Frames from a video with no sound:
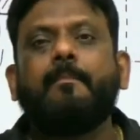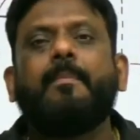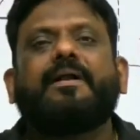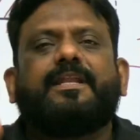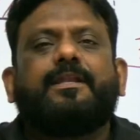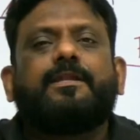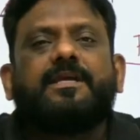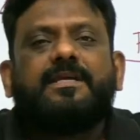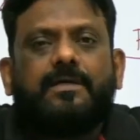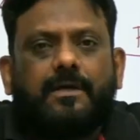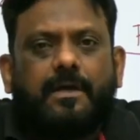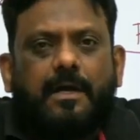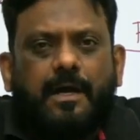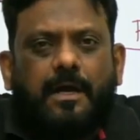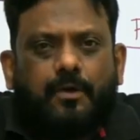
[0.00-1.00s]
But in
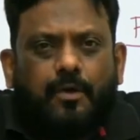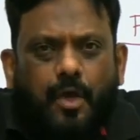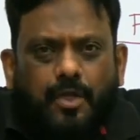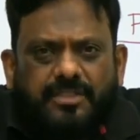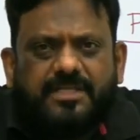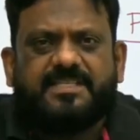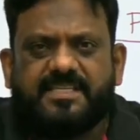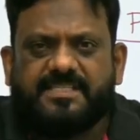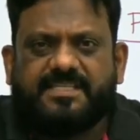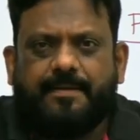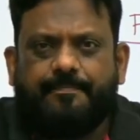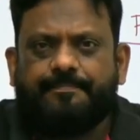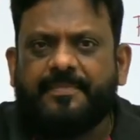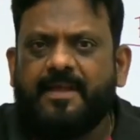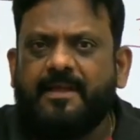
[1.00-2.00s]
closed
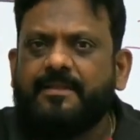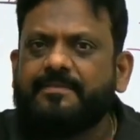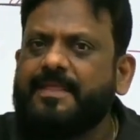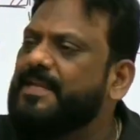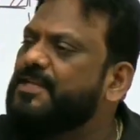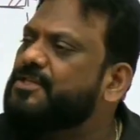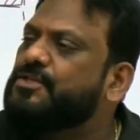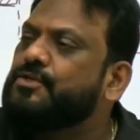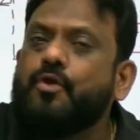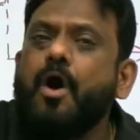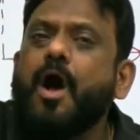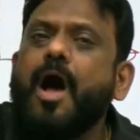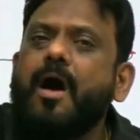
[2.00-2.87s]
system there is no